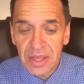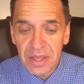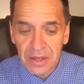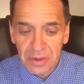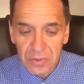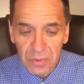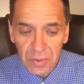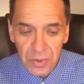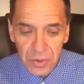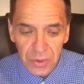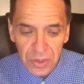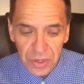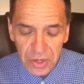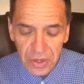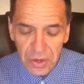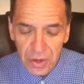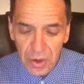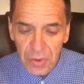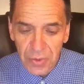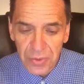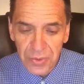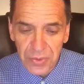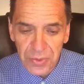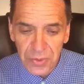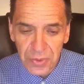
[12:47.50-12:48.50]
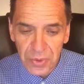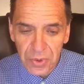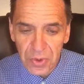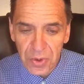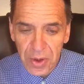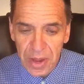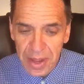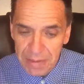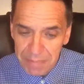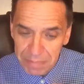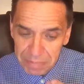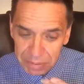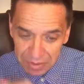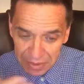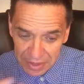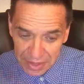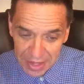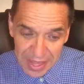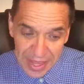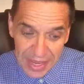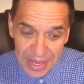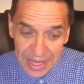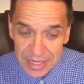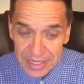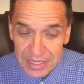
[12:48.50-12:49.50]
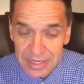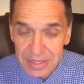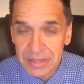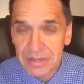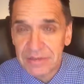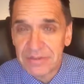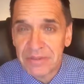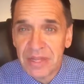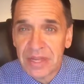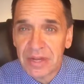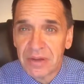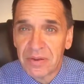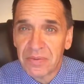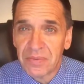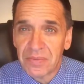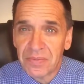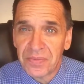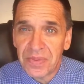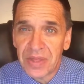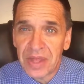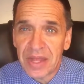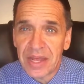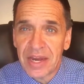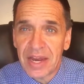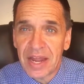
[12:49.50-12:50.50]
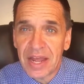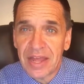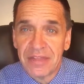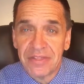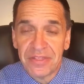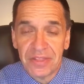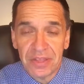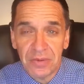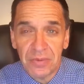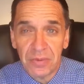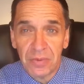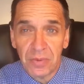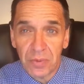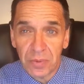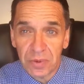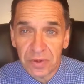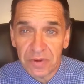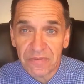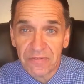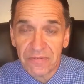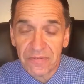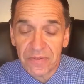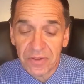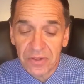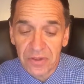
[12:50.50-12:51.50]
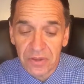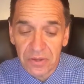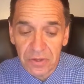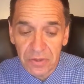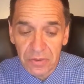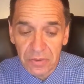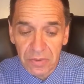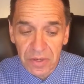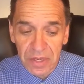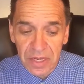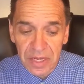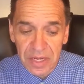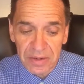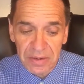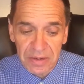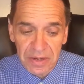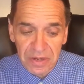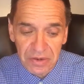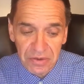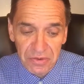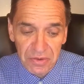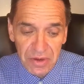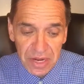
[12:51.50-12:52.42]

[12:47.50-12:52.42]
We're going to go through a plan that I think will work for you and